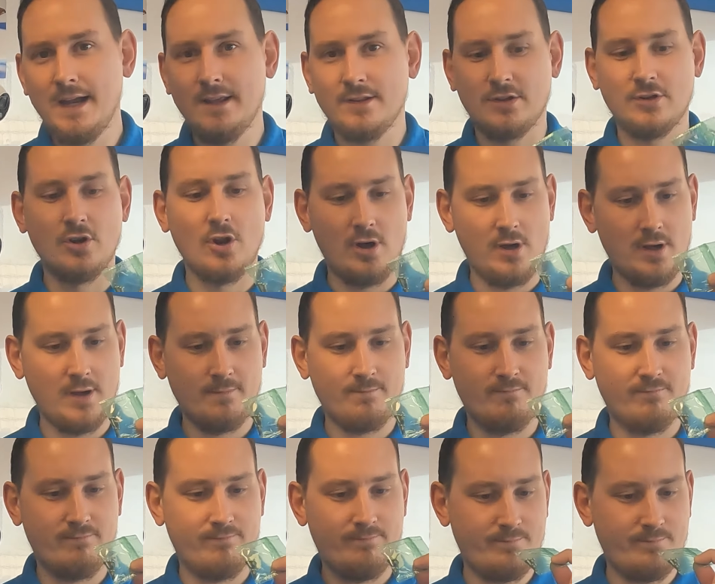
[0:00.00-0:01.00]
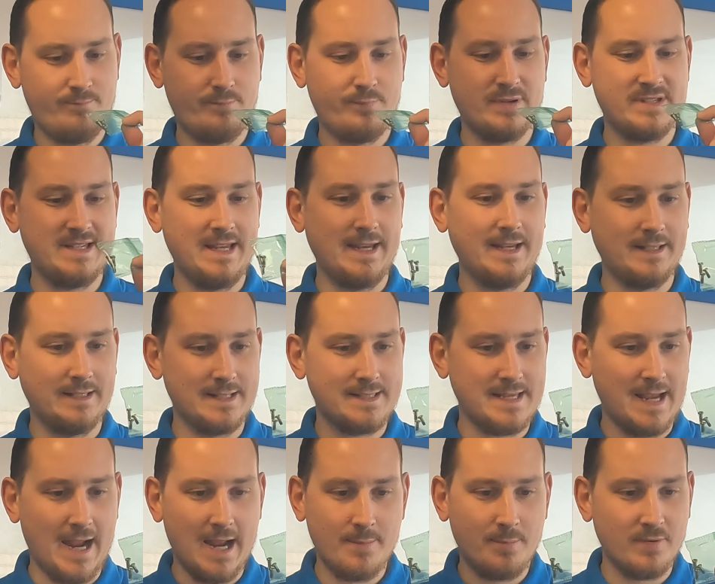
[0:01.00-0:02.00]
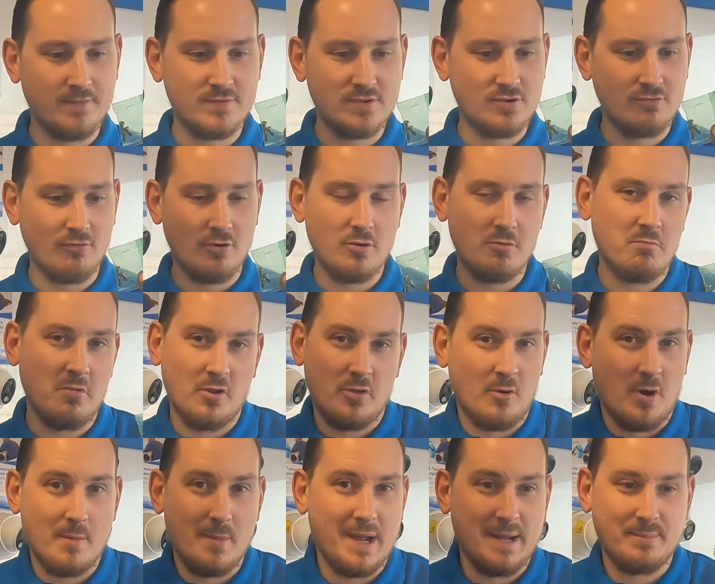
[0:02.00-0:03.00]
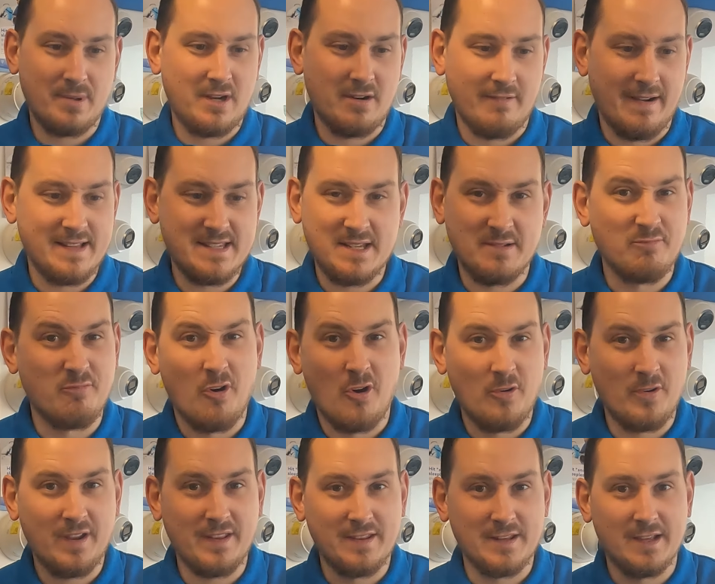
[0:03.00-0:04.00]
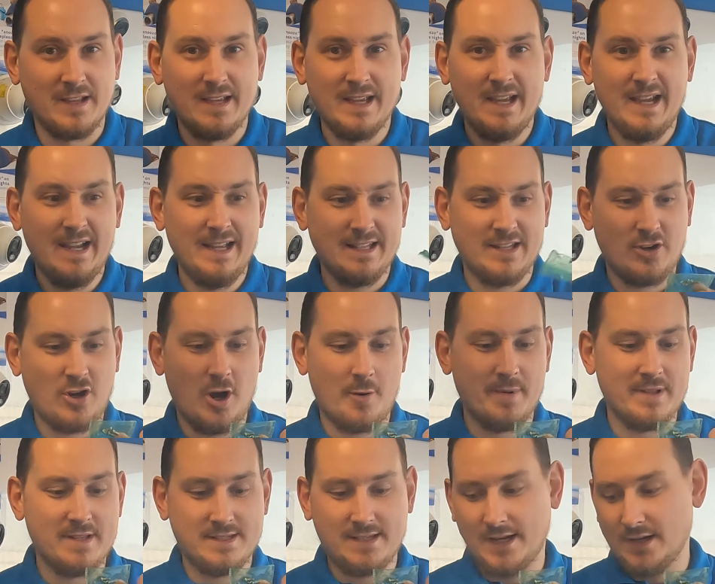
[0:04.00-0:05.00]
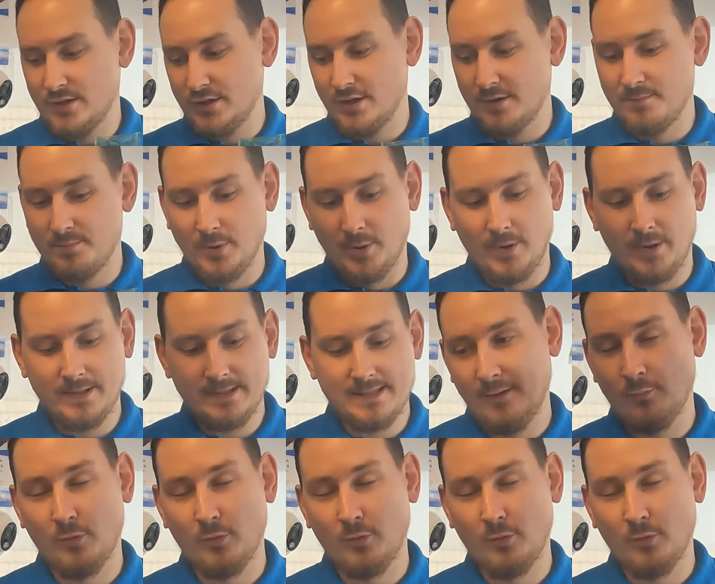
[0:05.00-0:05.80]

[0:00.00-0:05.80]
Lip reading: They're not a particular type of screw, although I might be corrected wrong in the comment section, but